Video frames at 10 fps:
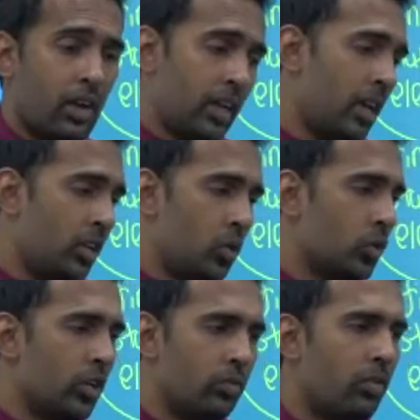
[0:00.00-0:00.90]
I can
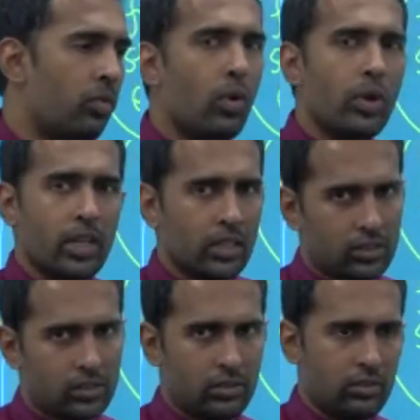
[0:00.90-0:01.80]
use it for 4
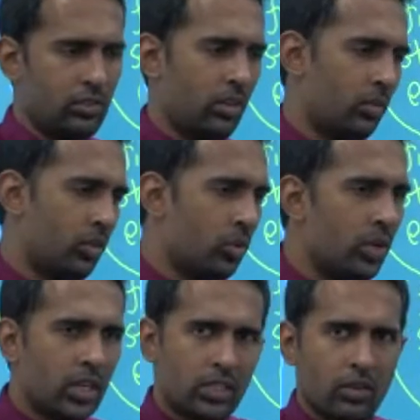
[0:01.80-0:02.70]
years. So now 2
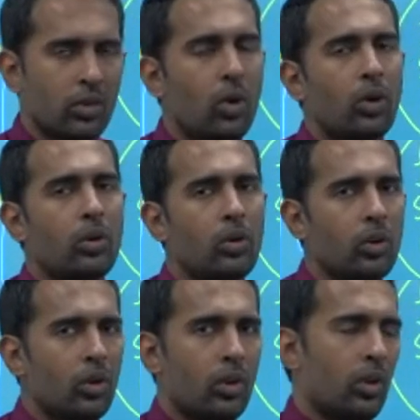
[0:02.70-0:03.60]
years have gone now.
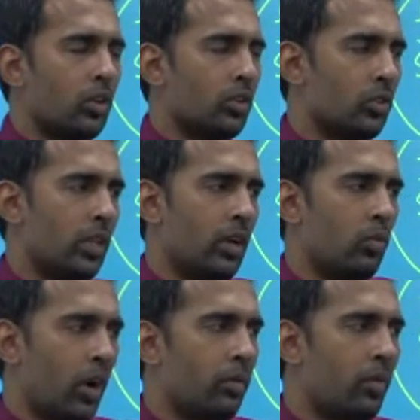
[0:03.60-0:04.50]
So that
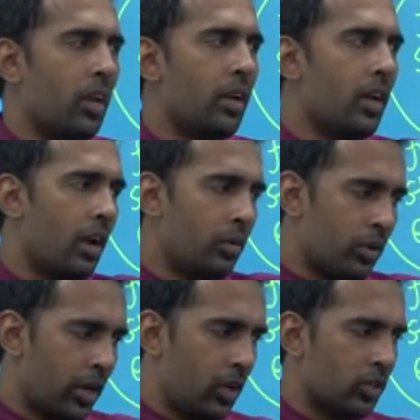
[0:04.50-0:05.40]
1 million I have
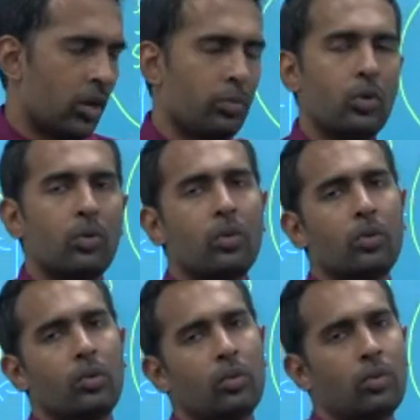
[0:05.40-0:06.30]
to reduce up to
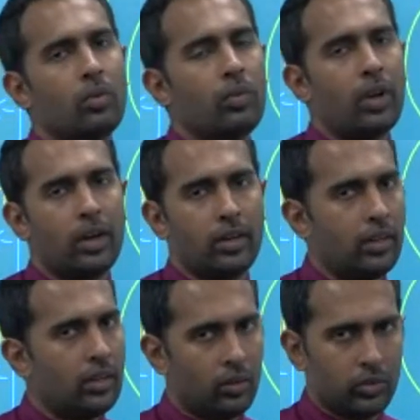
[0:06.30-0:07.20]

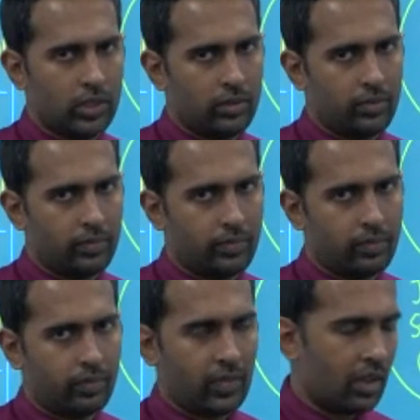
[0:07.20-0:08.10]
500,000
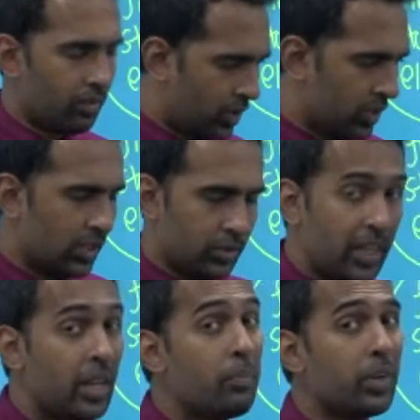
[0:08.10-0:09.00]
because it's
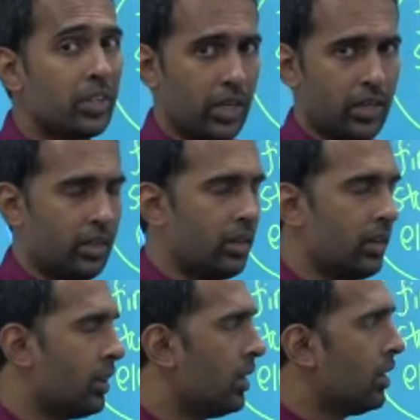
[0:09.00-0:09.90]
been depreciated.
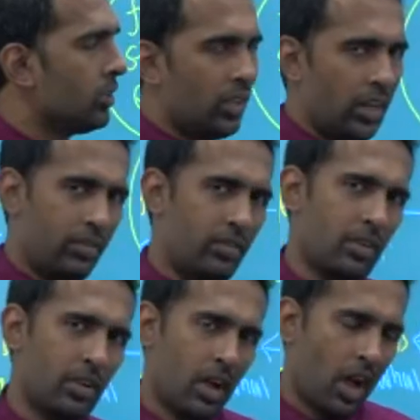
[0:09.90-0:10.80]
So that
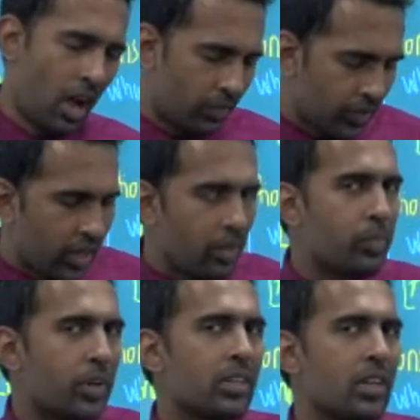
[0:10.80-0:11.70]
after
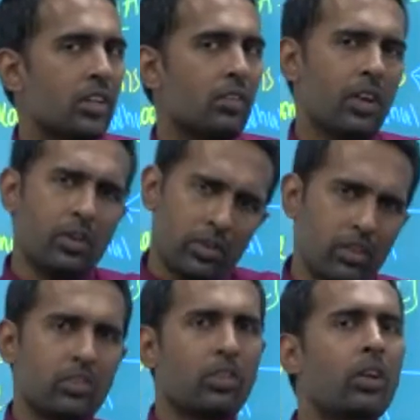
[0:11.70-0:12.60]
depreciation value
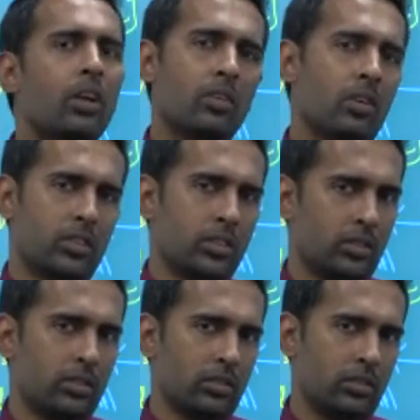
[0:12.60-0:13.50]
is historical cost,
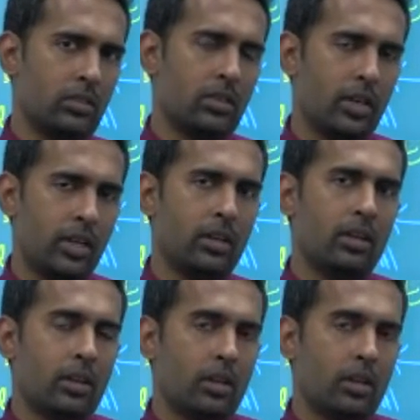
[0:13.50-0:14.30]
right?